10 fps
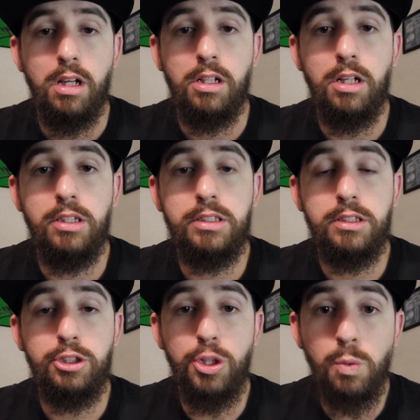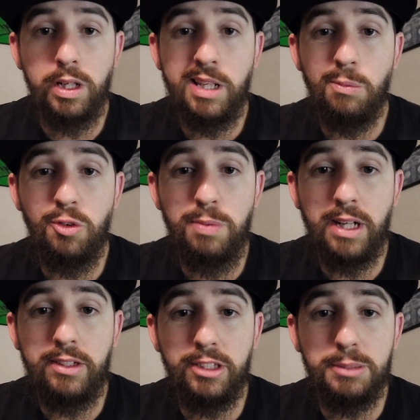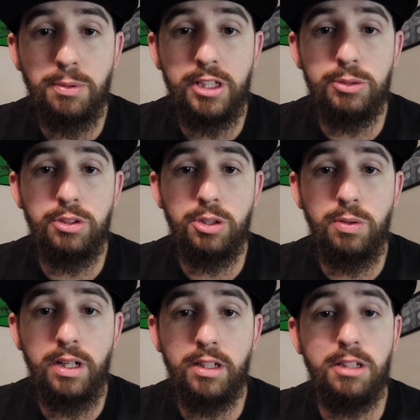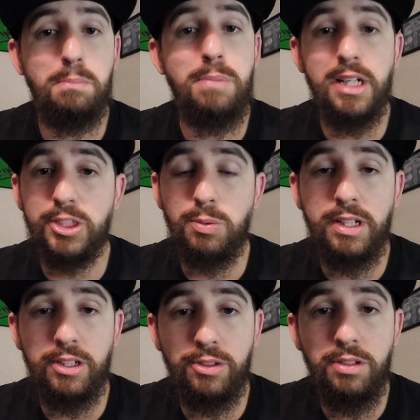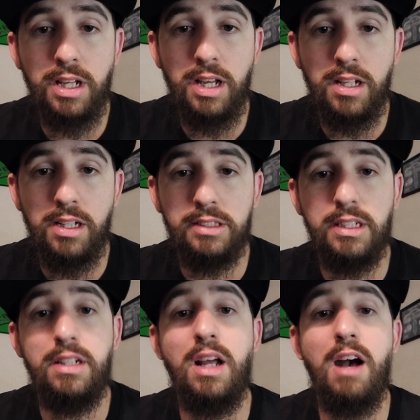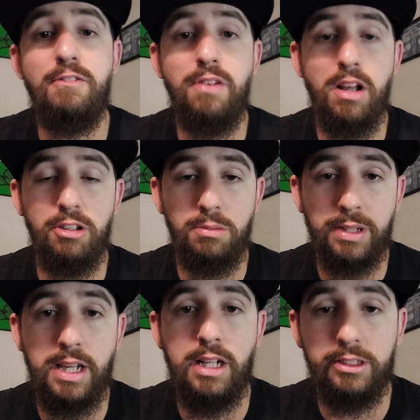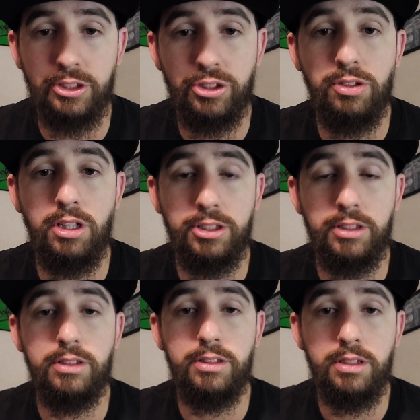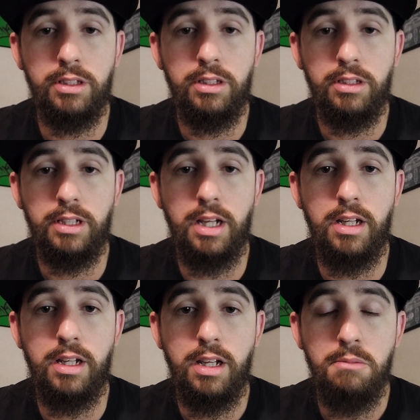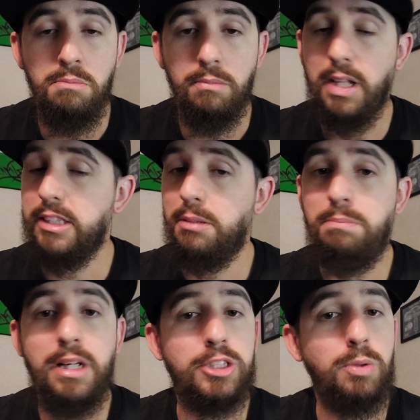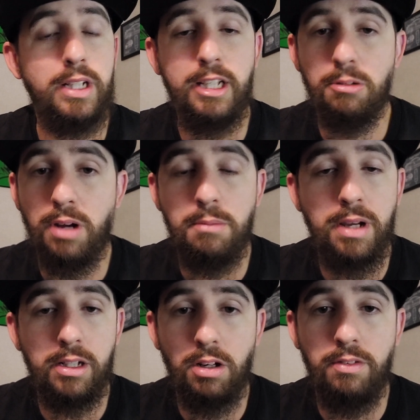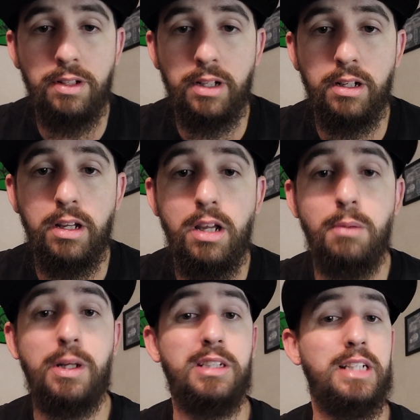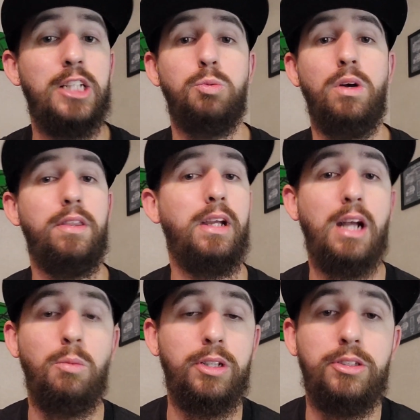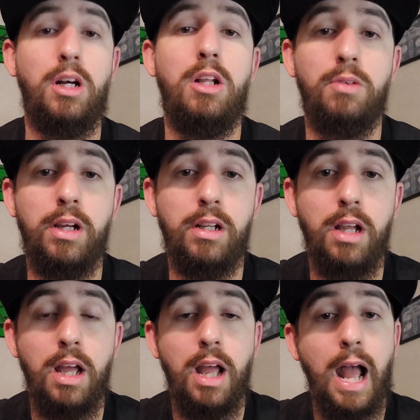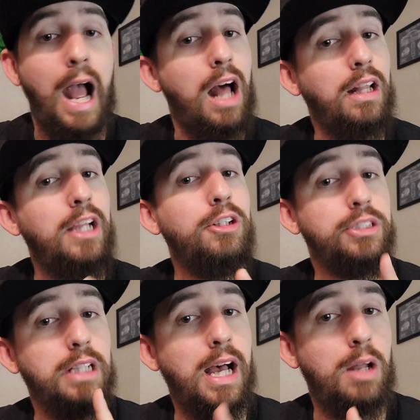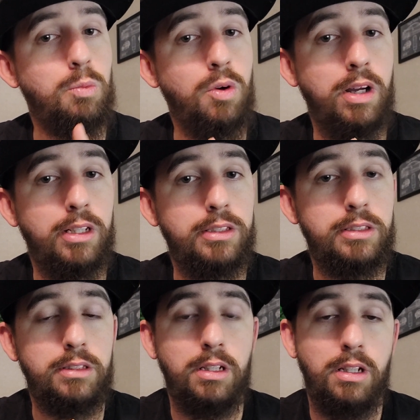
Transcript: Because you want to get moved back to Express real quick, the best way to do that is to not follow the mechanic's instructions. Okay? That's the best way to get right back over there. Because that's one thing I wouldn't tolerate. I'll let you slide once.